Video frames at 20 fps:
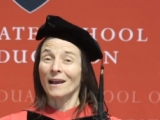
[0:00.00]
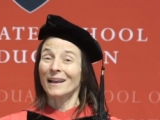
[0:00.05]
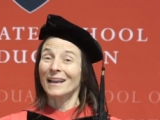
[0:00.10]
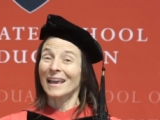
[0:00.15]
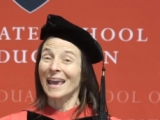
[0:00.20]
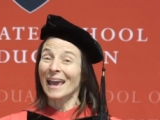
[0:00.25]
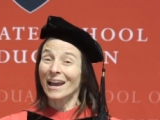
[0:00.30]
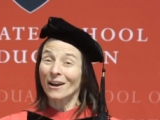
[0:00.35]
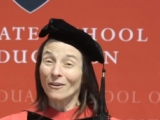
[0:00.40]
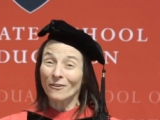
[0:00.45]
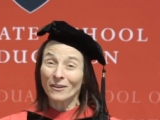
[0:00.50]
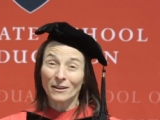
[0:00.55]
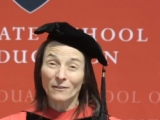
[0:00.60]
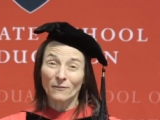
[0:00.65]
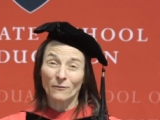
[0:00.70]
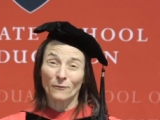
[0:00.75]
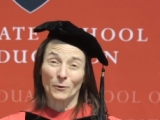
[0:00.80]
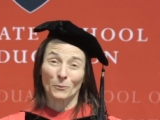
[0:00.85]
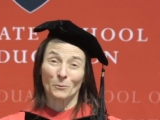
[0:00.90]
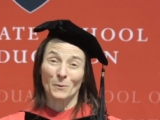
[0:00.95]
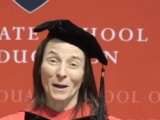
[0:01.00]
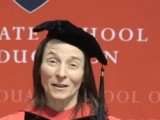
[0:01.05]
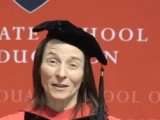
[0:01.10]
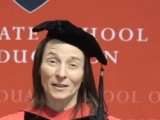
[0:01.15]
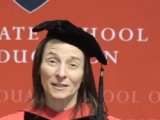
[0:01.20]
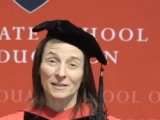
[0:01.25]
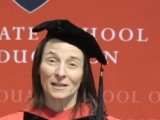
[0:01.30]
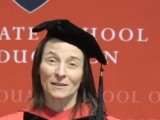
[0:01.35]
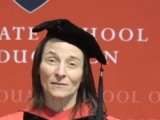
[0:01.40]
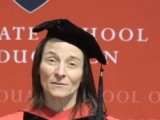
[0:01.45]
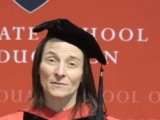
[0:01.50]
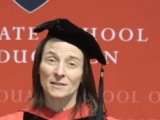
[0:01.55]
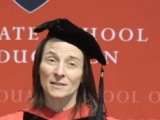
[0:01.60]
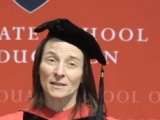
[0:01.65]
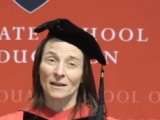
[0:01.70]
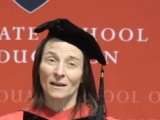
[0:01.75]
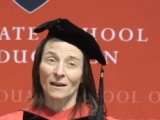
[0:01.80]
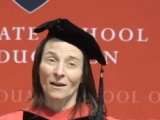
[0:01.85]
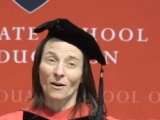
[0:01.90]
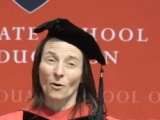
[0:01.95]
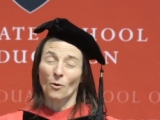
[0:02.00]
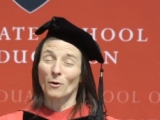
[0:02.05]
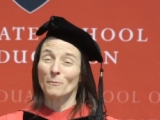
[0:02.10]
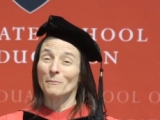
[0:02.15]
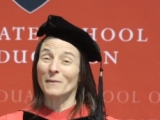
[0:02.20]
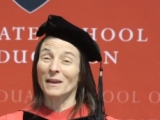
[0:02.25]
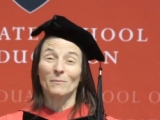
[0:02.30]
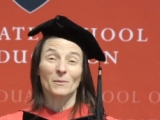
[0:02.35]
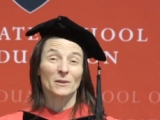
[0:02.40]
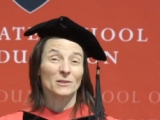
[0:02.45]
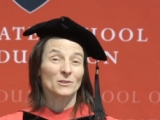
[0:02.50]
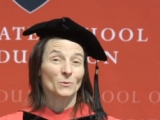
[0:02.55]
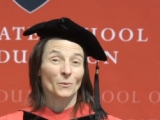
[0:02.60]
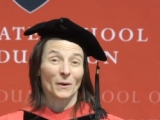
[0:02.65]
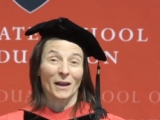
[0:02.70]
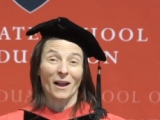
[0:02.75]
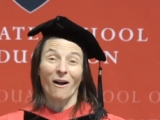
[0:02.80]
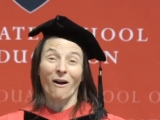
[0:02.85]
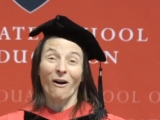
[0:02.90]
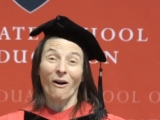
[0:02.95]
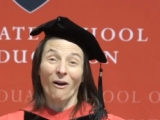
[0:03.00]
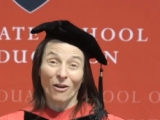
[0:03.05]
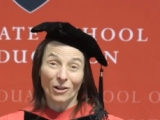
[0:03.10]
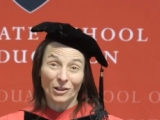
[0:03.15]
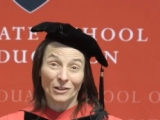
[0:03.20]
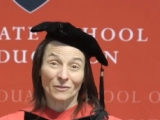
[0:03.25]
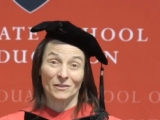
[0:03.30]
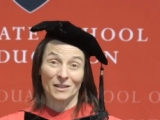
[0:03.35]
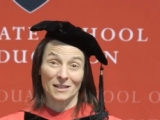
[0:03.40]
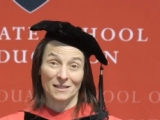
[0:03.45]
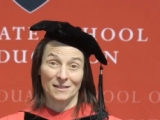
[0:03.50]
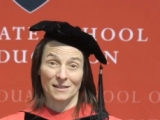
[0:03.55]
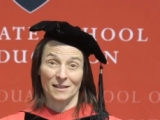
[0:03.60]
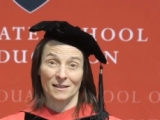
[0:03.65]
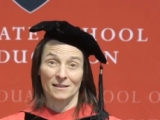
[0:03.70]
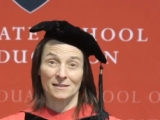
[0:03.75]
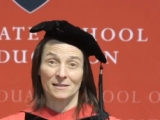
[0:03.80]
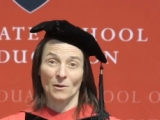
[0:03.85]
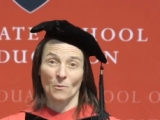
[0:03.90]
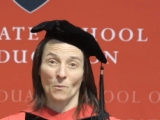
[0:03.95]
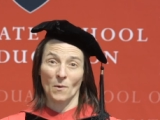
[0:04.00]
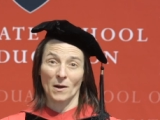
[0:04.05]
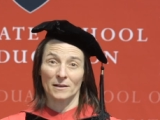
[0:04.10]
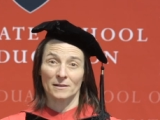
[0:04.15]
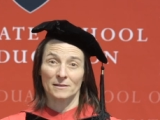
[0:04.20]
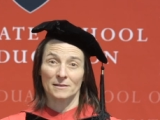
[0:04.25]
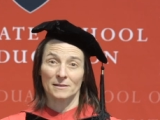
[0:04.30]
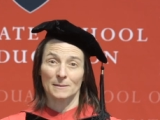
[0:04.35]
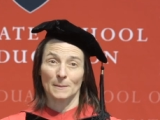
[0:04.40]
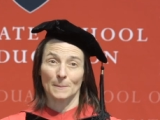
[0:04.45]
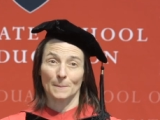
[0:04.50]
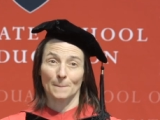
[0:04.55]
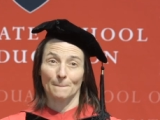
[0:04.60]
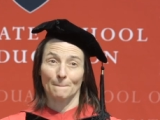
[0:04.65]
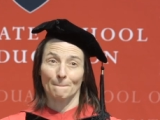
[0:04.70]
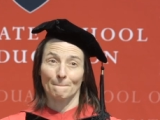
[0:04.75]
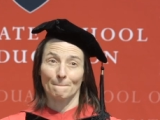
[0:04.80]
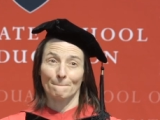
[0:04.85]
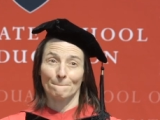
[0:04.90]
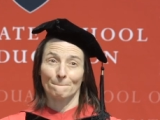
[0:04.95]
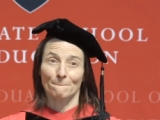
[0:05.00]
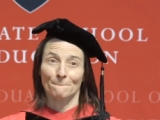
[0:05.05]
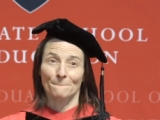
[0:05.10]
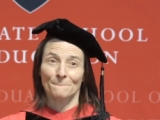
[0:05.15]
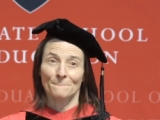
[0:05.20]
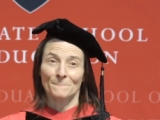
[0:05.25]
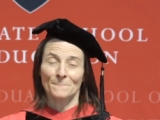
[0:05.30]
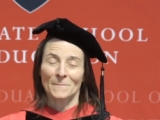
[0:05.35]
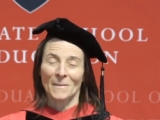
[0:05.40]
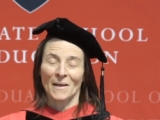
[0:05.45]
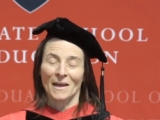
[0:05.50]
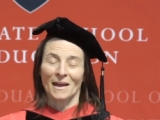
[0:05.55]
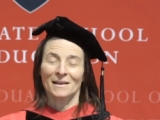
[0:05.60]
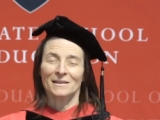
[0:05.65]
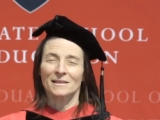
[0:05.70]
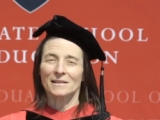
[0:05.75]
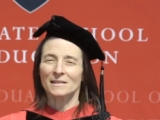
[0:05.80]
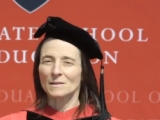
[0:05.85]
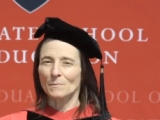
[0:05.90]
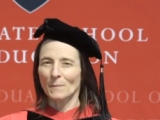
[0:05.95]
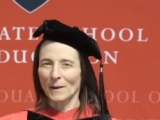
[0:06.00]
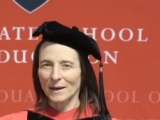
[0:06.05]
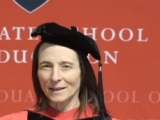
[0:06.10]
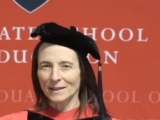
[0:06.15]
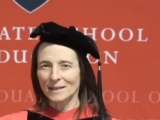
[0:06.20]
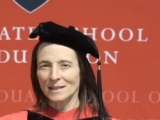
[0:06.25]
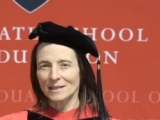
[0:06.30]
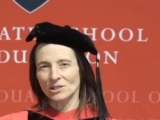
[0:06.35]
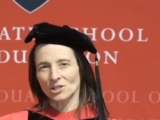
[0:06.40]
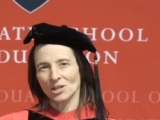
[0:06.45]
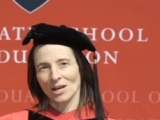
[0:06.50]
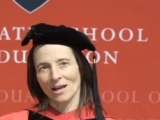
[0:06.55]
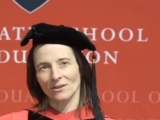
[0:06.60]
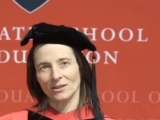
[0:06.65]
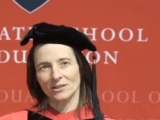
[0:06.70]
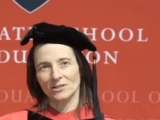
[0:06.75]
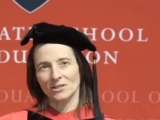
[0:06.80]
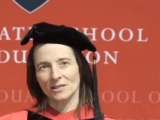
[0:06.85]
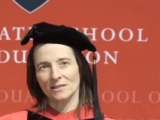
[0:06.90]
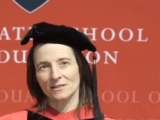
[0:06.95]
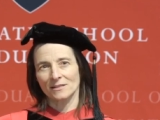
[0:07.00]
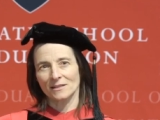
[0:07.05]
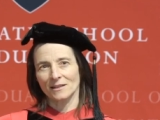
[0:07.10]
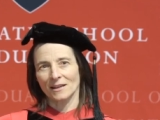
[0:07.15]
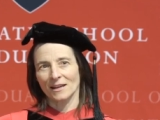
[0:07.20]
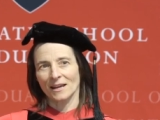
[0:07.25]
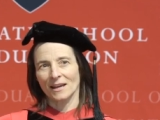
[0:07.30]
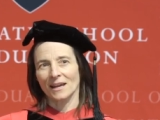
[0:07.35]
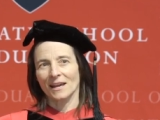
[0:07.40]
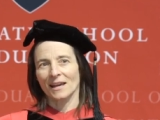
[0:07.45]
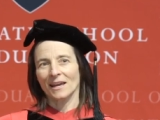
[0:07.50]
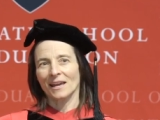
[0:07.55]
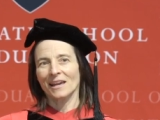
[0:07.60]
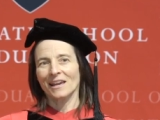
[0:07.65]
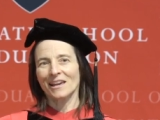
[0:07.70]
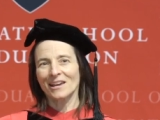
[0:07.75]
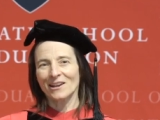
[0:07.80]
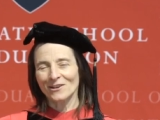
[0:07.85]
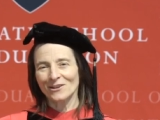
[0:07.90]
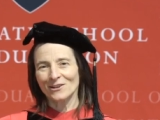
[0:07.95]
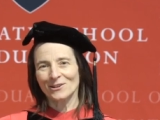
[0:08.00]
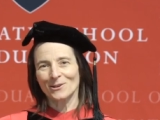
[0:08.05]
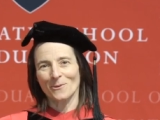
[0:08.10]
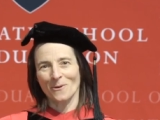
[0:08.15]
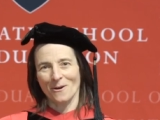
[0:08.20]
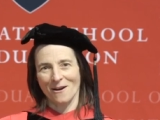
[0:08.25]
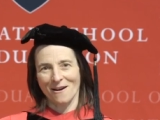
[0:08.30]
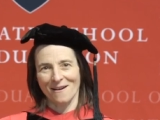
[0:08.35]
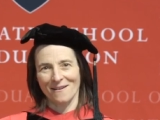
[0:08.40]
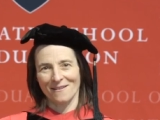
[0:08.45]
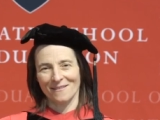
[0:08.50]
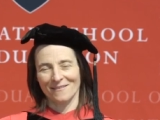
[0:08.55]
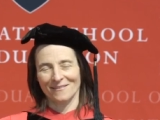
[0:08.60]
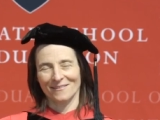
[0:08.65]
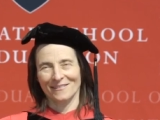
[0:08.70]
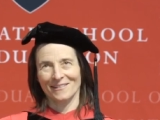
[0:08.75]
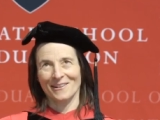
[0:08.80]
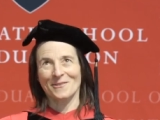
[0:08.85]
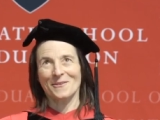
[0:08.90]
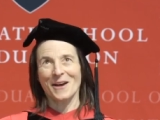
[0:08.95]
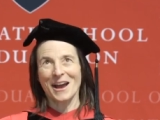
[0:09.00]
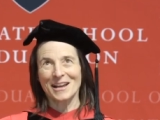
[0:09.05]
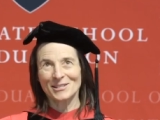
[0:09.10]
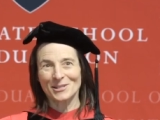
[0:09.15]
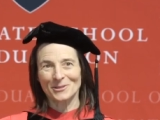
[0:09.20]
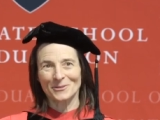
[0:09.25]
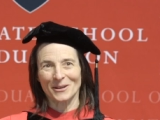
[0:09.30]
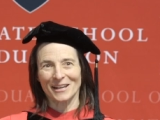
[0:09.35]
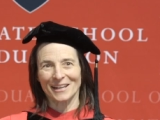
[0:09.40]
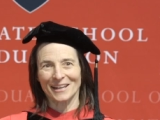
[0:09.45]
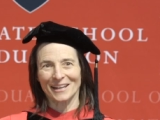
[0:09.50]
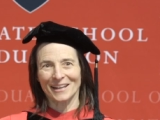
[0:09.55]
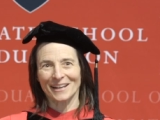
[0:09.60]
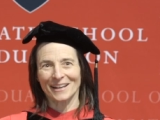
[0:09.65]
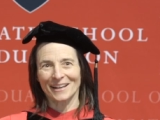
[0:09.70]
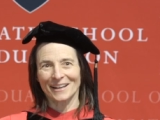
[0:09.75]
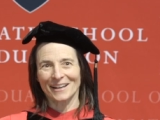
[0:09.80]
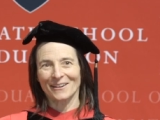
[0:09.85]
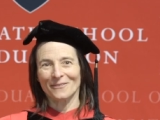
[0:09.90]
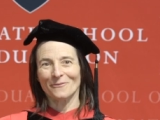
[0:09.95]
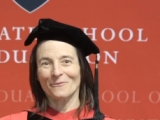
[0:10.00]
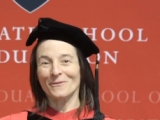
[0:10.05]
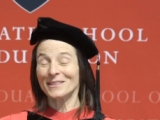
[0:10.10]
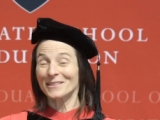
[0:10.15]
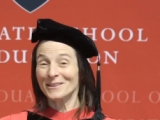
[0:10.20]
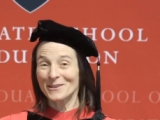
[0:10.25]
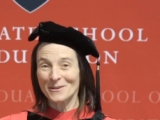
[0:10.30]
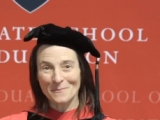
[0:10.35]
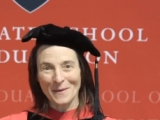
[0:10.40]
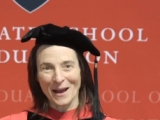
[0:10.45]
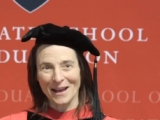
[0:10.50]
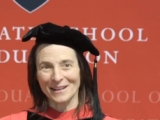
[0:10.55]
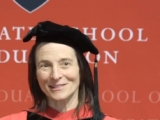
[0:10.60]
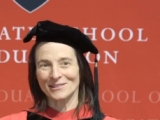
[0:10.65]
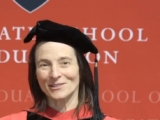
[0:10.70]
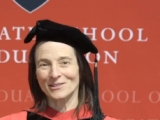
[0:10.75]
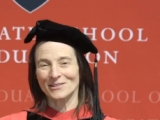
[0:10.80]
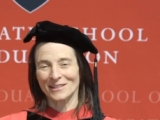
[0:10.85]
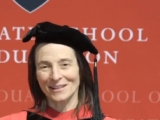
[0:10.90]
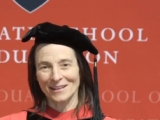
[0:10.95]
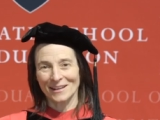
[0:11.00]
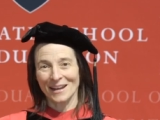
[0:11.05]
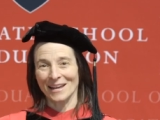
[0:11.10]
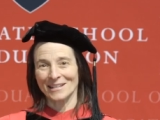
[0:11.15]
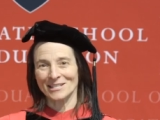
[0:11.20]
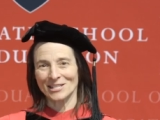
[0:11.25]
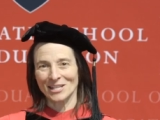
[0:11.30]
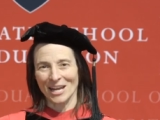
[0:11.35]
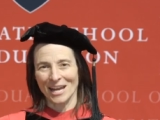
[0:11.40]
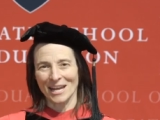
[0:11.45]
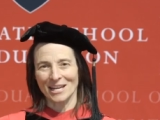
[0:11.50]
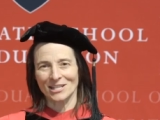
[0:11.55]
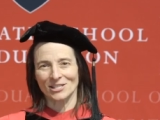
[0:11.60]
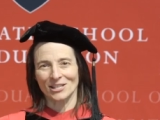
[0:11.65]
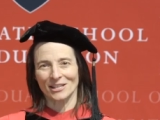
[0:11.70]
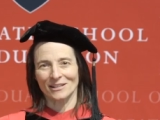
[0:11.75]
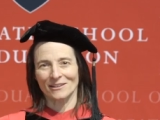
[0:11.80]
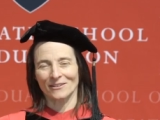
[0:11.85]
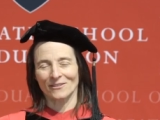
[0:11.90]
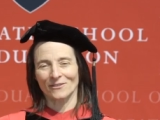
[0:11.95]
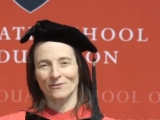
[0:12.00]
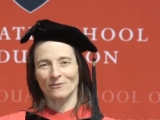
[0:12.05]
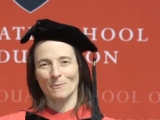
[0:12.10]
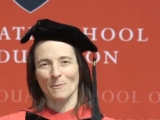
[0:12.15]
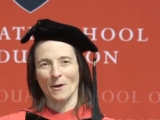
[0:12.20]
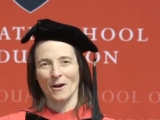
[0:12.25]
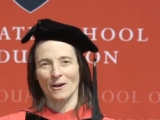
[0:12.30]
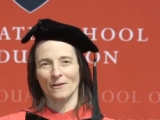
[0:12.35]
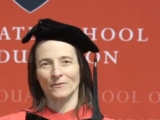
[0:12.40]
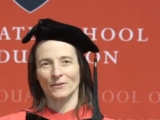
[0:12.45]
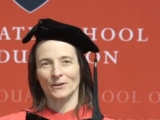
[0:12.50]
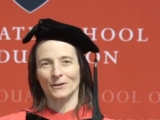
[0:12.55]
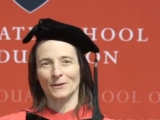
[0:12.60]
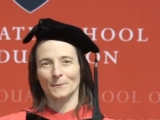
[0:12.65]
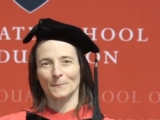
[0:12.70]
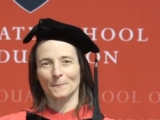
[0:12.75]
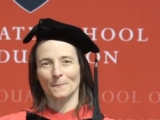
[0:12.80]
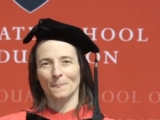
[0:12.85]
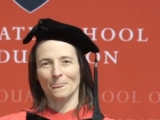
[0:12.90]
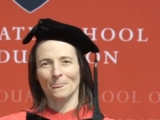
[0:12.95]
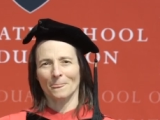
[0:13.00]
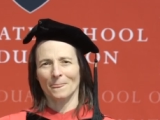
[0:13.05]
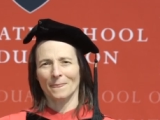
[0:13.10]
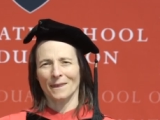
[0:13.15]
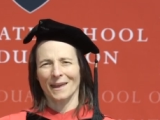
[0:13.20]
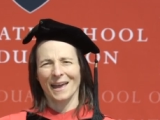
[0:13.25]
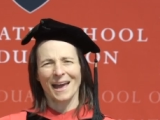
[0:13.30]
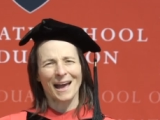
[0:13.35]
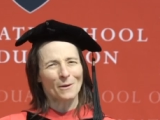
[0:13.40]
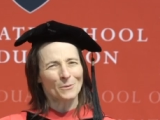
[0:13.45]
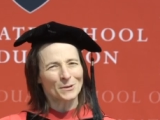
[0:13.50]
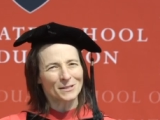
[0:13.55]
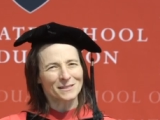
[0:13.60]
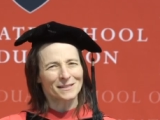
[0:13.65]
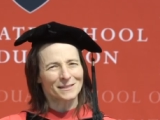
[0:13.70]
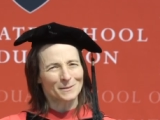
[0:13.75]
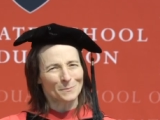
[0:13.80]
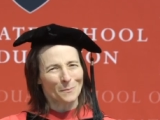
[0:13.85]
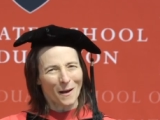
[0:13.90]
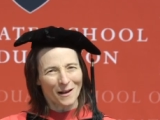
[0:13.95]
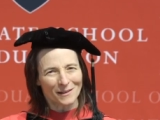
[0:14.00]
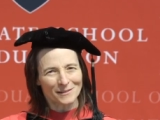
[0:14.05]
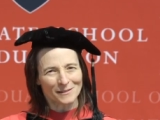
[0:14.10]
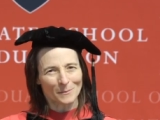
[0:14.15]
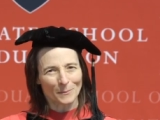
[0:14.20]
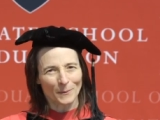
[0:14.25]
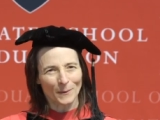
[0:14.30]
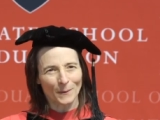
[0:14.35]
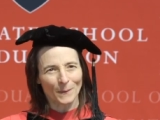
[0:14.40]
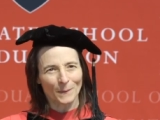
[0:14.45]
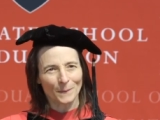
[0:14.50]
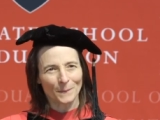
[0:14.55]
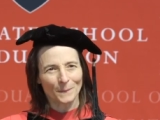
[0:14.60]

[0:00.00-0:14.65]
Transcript: caring for relatives, or maybe doing all of these things at once. And despite these challenges, here you are, graduating with your master's in education from Harvard. How is this possible?